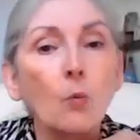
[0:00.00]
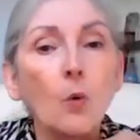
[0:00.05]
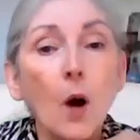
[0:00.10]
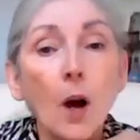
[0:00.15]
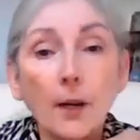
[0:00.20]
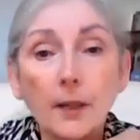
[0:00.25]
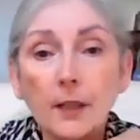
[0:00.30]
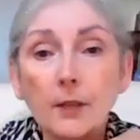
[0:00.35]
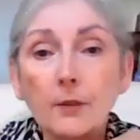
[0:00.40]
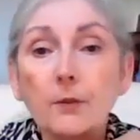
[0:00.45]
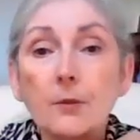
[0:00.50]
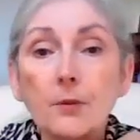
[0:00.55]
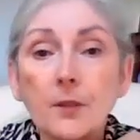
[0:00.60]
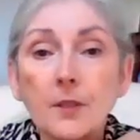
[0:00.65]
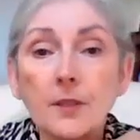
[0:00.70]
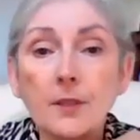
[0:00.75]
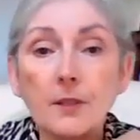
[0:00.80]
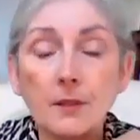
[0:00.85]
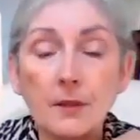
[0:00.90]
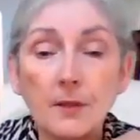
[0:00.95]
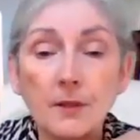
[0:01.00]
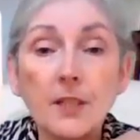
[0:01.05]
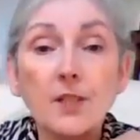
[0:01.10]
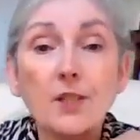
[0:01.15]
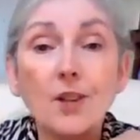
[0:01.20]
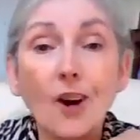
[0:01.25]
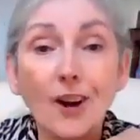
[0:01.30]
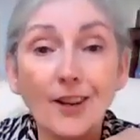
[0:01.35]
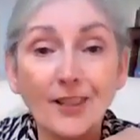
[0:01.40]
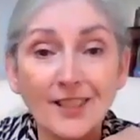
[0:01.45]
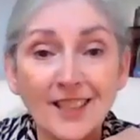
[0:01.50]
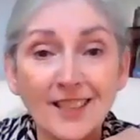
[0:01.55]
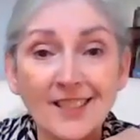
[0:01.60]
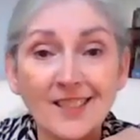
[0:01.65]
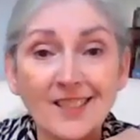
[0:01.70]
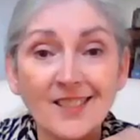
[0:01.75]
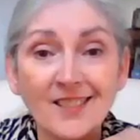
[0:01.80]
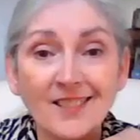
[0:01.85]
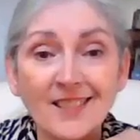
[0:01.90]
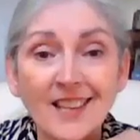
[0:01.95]
walking through the
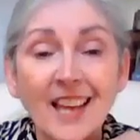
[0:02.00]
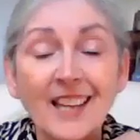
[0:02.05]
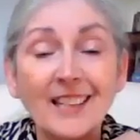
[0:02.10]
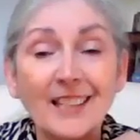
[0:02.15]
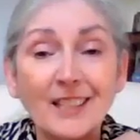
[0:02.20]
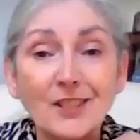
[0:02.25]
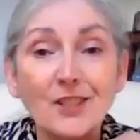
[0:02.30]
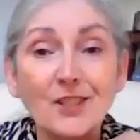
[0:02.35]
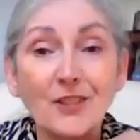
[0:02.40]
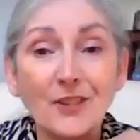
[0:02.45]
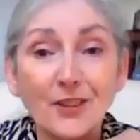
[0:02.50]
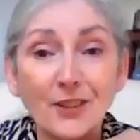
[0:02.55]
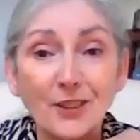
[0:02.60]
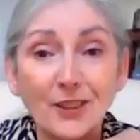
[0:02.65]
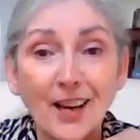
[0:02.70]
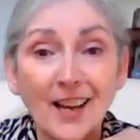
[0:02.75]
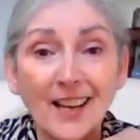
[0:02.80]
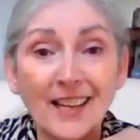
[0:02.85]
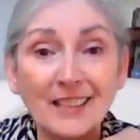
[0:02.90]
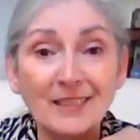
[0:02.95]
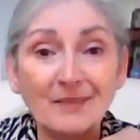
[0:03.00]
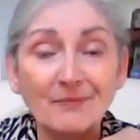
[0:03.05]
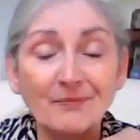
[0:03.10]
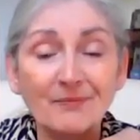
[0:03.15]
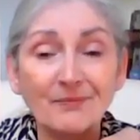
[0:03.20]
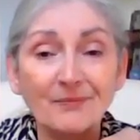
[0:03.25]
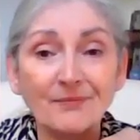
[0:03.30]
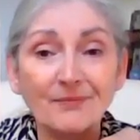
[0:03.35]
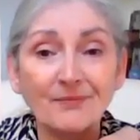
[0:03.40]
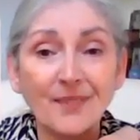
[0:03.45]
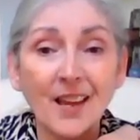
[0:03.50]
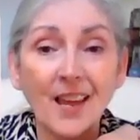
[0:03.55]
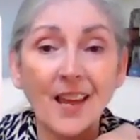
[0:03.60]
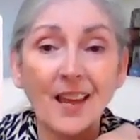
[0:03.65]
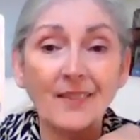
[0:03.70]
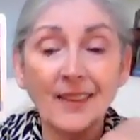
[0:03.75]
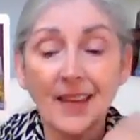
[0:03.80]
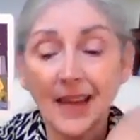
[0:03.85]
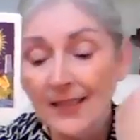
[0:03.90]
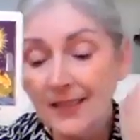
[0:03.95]
darkness and into the light.
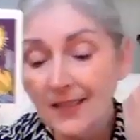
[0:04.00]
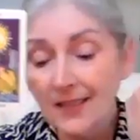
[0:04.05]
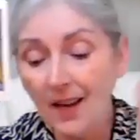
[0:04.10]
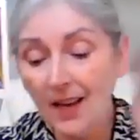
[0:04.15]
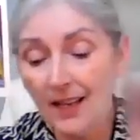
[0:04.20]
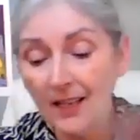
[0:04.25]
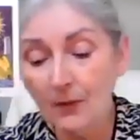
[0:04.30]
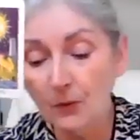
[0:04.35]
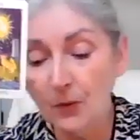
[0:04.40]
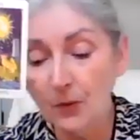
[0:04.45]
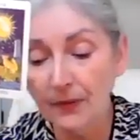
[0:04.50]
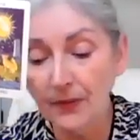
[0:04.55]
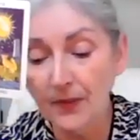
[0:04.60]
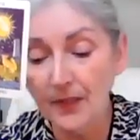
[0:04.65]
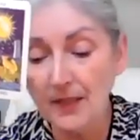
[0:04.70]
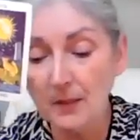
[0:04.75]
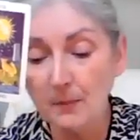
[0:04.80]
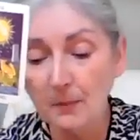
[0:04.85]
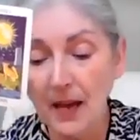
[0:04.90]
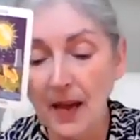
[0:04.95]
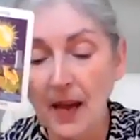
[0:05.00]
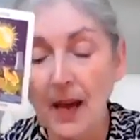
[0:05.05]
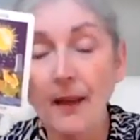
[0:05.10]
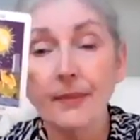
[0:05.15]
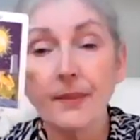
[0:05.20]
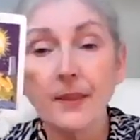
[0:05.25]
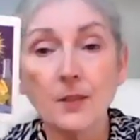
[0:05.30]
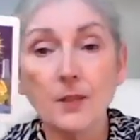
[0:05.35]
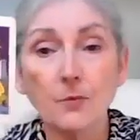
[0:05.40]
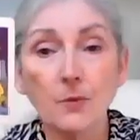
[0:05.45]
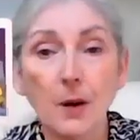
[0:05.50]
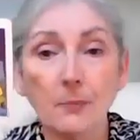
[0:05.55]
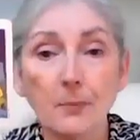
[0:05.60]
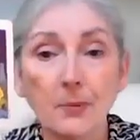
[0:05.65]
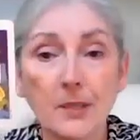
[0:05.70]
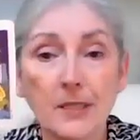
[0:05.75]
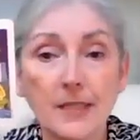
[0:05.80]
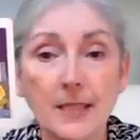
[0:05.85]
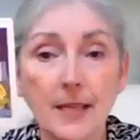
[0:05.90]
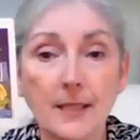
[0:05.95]
And that's kind of what this path is
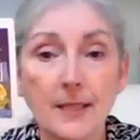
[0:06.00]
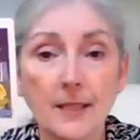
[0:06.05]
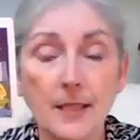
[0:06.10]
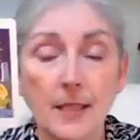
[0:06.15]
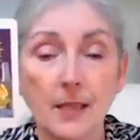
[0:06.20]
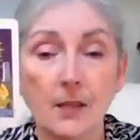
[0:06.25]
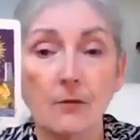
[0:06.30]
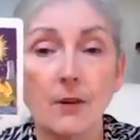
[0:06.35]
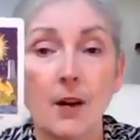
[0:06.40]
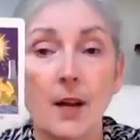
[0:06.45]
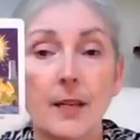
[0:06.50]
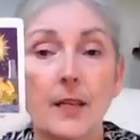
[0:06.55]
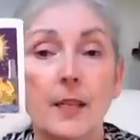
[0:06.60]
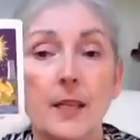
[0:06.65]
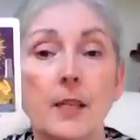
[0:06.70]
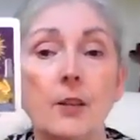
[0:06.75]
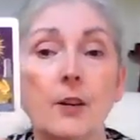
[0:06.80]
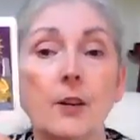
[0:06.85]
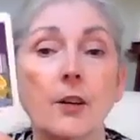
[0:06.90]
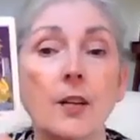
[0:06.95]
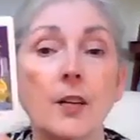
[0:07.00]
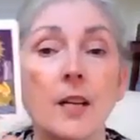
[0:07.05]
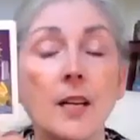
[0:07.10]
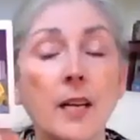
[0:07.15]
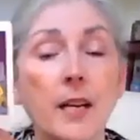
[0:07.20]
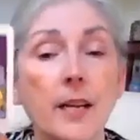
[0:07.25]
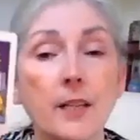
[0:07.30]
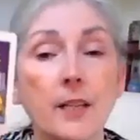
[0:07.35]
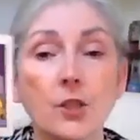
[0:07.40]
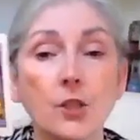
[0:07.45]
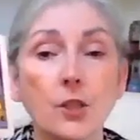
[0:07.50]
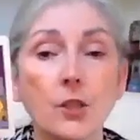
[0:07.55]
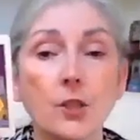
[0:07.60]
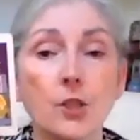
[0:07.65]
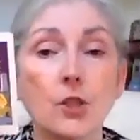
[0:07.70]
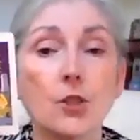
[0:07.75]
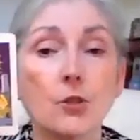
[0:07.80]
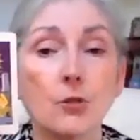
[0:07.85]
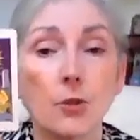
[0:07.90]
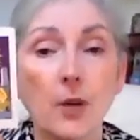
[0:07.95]
representing right here, is
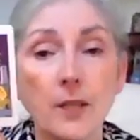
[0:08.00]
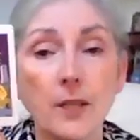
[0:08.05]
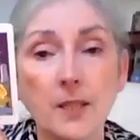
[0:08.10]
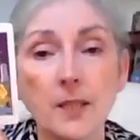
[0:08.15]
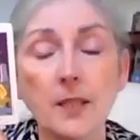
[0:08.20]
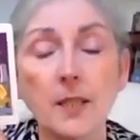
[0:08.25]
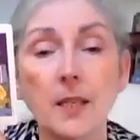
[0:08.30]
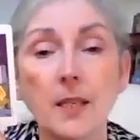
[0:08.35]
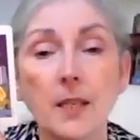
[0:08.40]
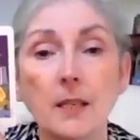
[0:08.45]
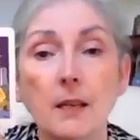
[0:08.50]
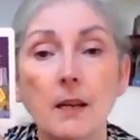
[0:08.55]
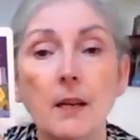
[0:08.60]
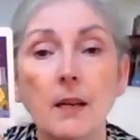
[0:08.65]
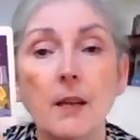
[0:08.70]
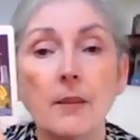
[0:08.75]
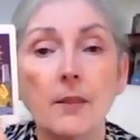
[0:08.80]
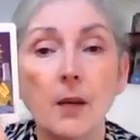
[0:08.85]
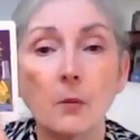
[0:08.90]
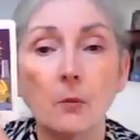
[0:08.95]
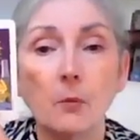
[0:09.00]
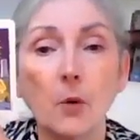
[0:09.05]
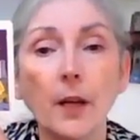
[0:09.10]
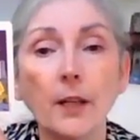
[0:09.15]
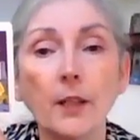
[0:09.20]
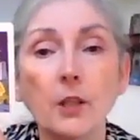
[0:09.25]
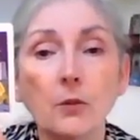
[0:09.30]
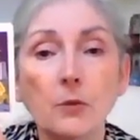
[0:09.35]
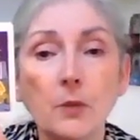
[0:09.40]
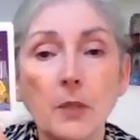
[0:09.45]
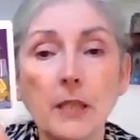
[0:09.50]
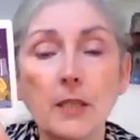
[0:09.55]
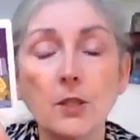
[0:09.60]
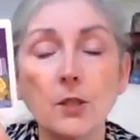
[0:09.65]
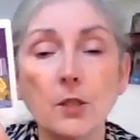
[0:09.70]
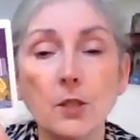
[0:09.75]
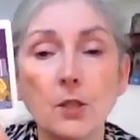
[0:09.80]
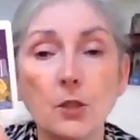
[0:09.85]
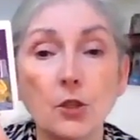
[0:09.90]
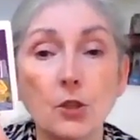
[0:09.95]
just trusting that what you
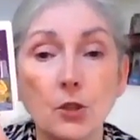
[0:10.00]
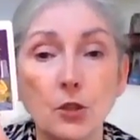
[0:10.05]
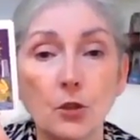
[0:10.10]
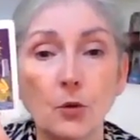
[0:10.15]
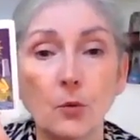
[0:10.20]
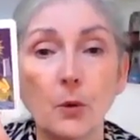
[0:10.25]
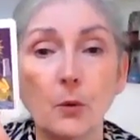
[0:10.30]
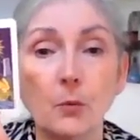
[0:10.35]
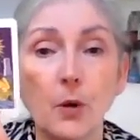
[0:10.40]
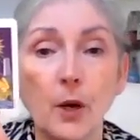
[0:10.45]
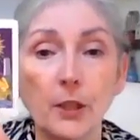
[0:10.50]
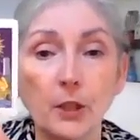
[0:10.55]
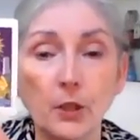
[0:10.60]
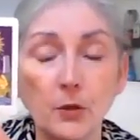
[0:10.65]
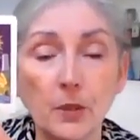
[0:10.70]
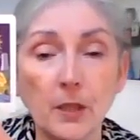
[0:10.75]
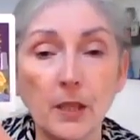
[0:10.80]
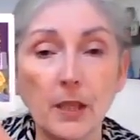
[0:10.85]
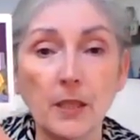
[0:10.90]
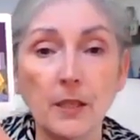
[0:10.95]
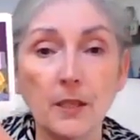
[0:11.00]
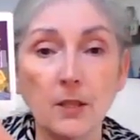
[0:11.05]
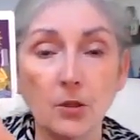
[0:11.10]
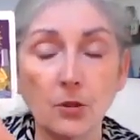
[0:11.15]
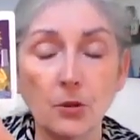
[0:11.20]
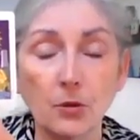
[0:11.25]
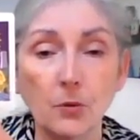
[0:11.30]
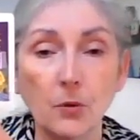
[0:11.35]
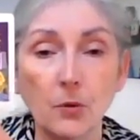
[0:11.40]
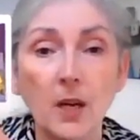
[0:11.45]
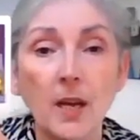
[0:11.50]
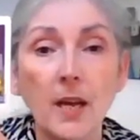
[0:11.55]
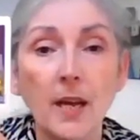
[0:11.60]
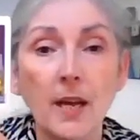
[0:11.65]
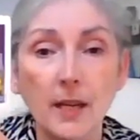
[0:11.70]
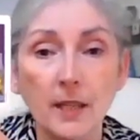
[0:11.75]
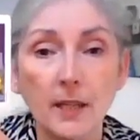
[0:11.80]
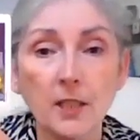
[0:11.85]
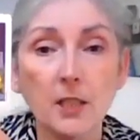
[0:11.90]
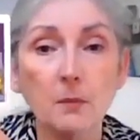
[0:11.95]
need to do and what you need to
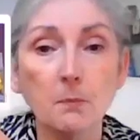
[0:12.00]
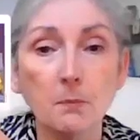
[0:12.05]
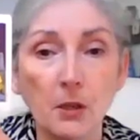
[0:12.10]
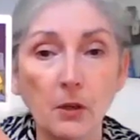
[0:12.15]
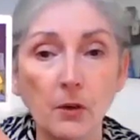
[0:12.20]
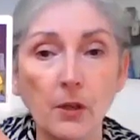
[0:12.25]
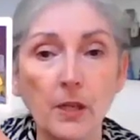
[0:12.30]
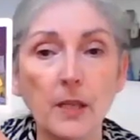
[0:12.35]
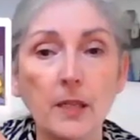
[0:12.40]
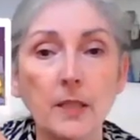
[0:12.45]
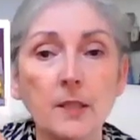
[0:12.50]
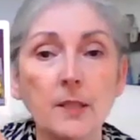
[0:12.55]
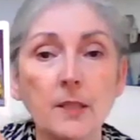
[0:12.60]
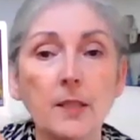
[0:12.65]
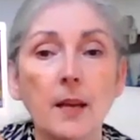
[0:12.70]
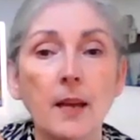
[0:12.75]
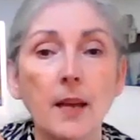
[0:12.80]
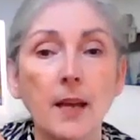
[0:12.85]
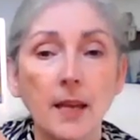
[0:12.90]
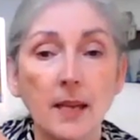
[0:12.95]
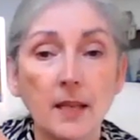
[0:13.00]
experience